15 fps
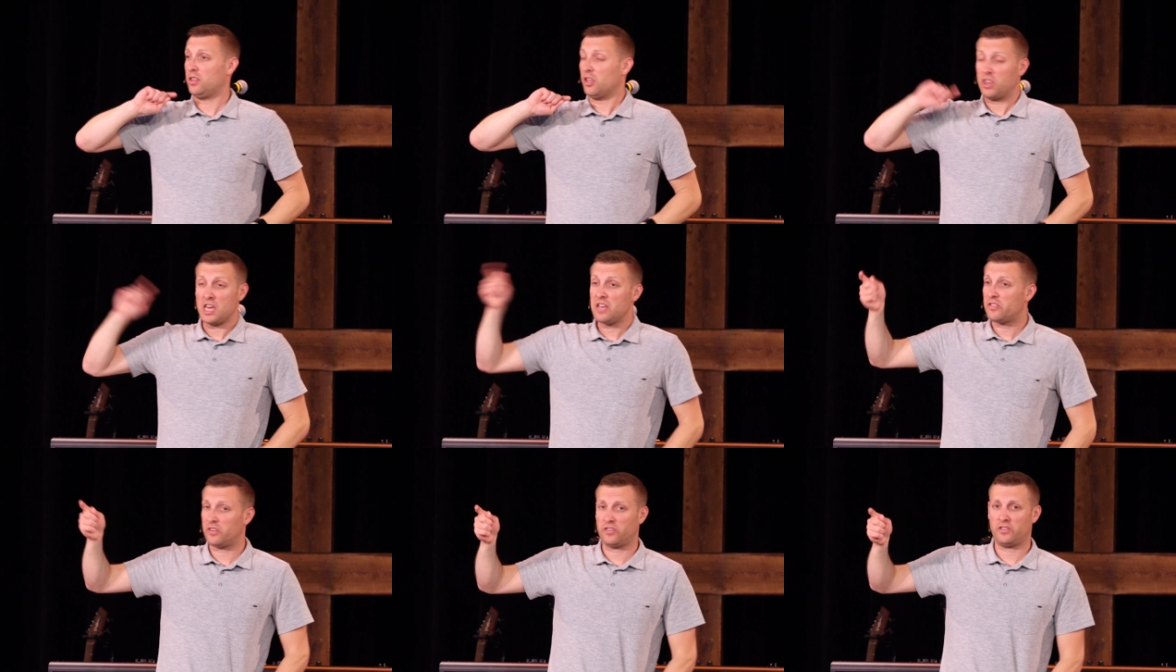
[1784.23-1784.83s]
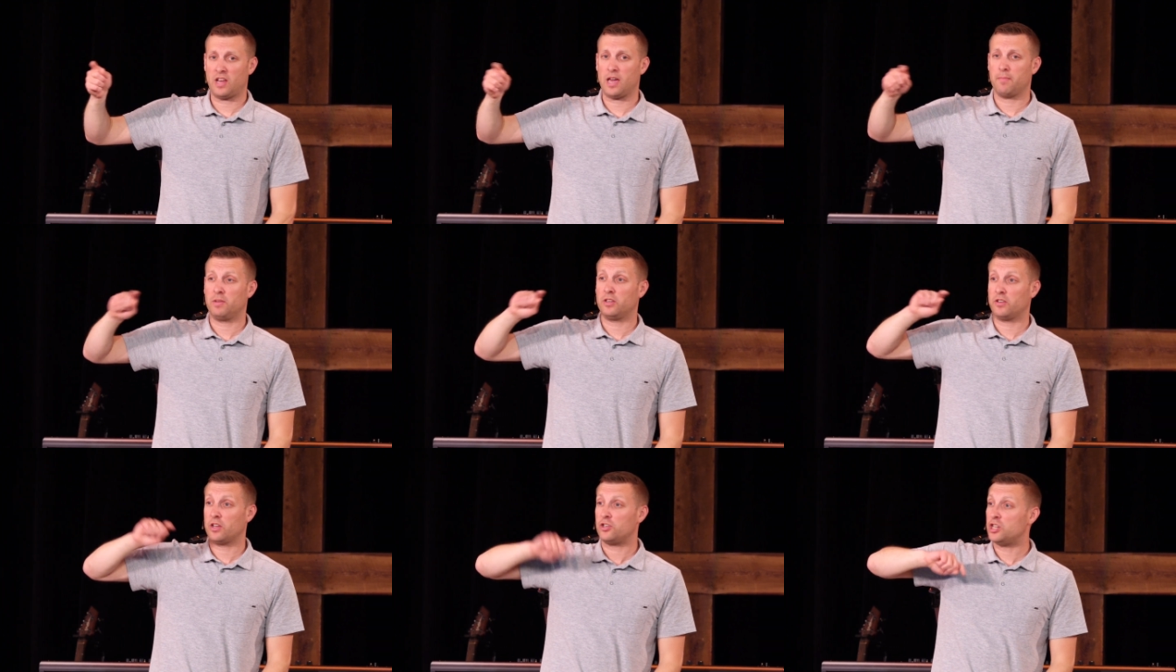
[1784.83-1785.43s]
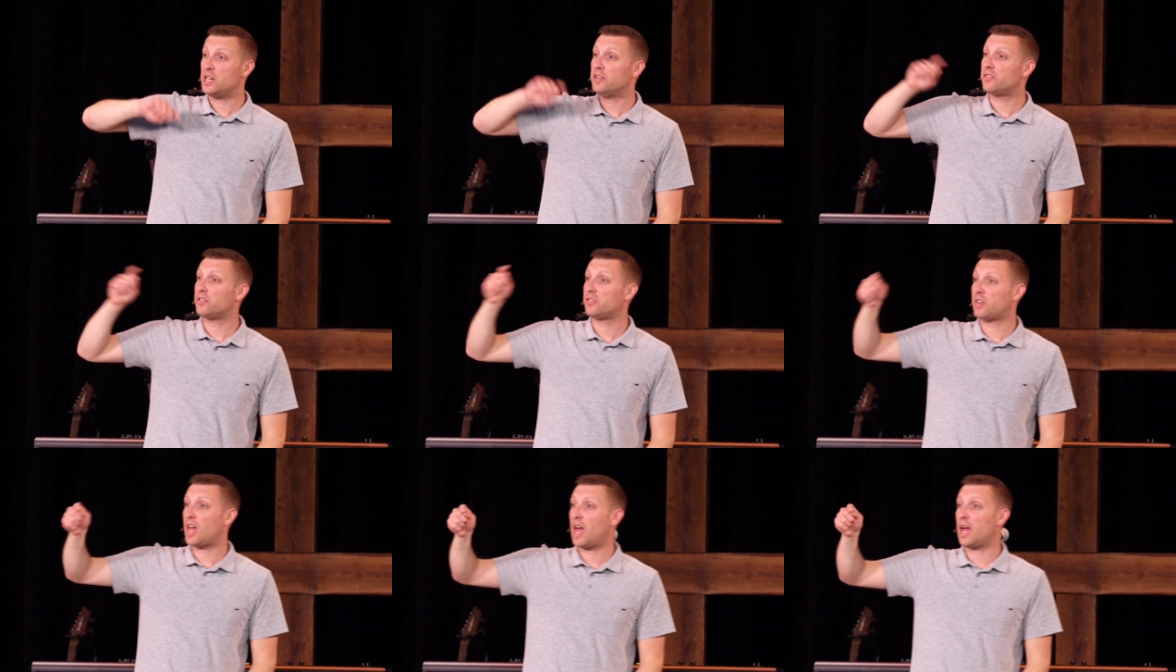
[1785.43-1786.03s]
the thesis statement is that
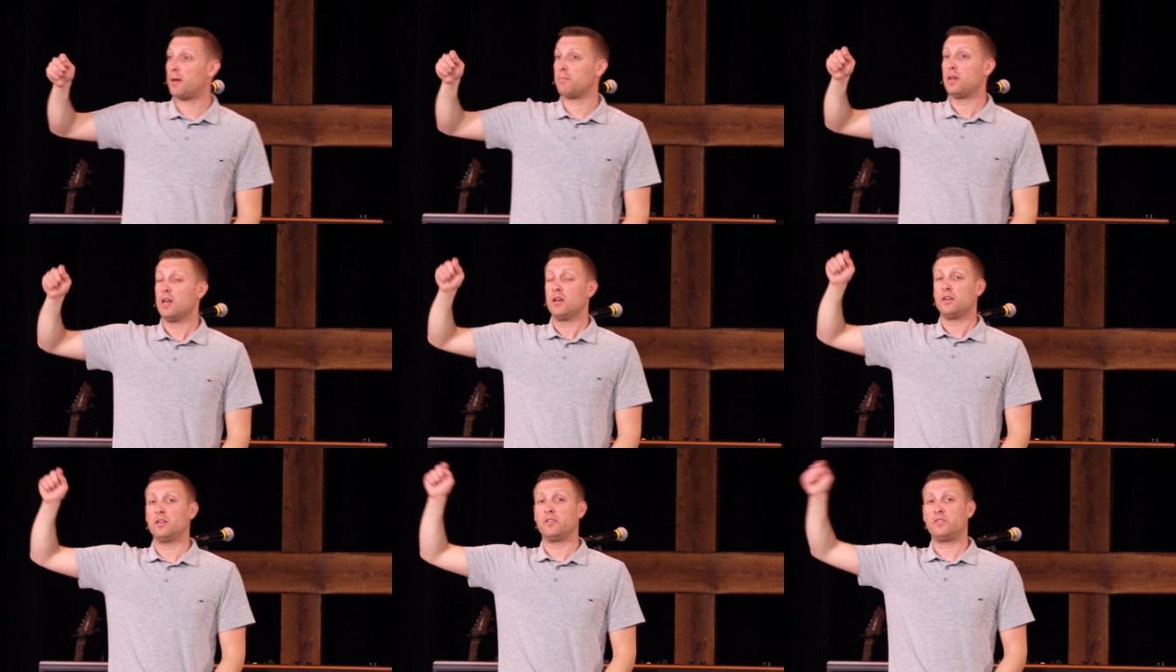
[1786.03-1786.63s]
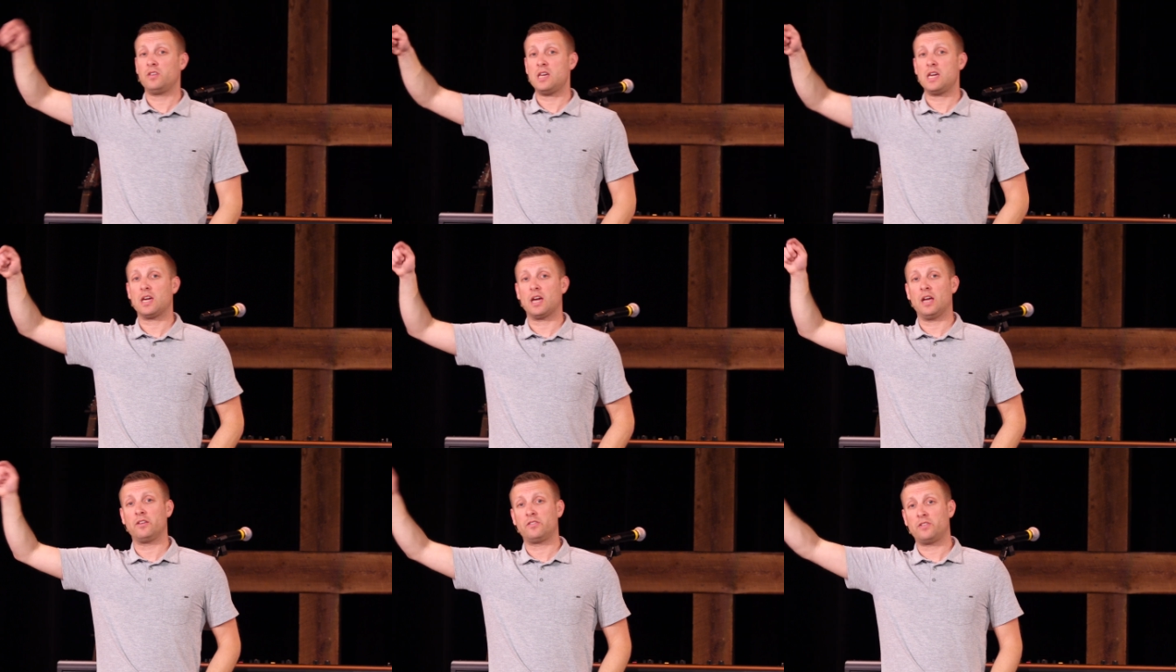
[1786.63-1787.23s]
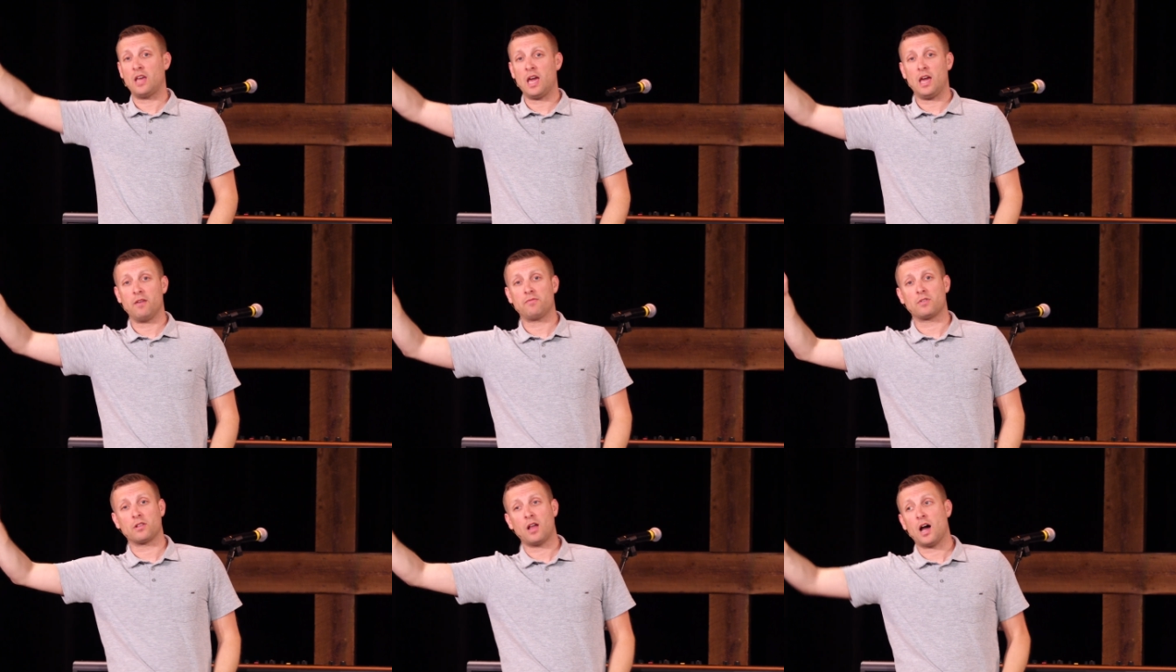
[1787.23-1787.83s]
Jesus came to seek and
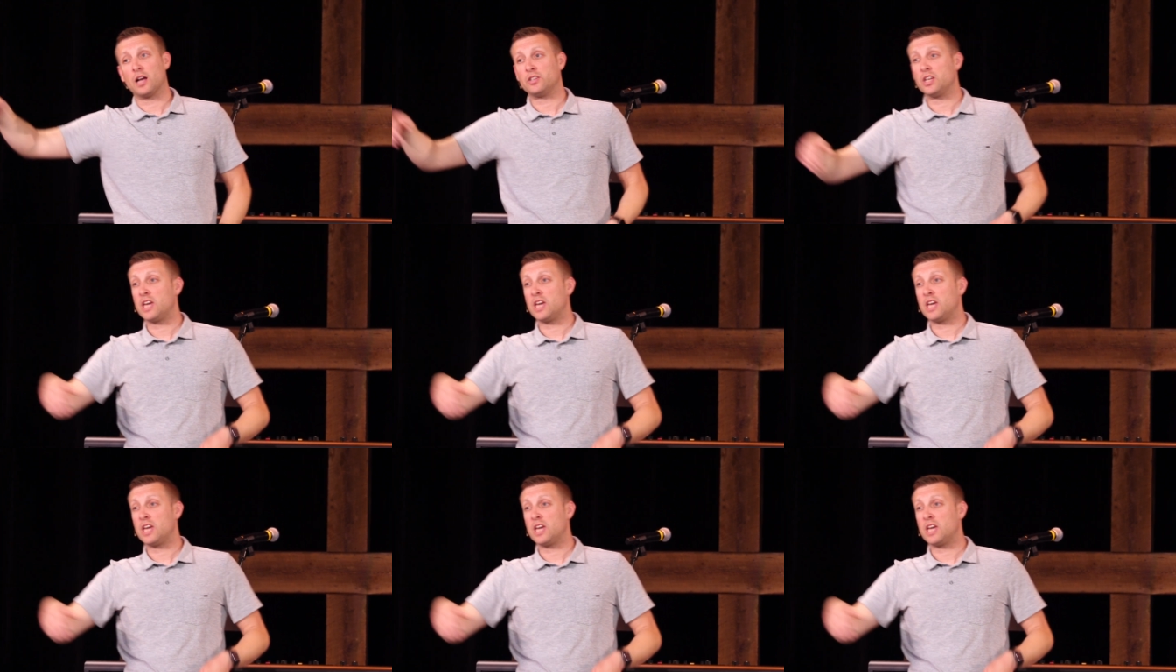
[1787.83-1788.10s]
save the lost.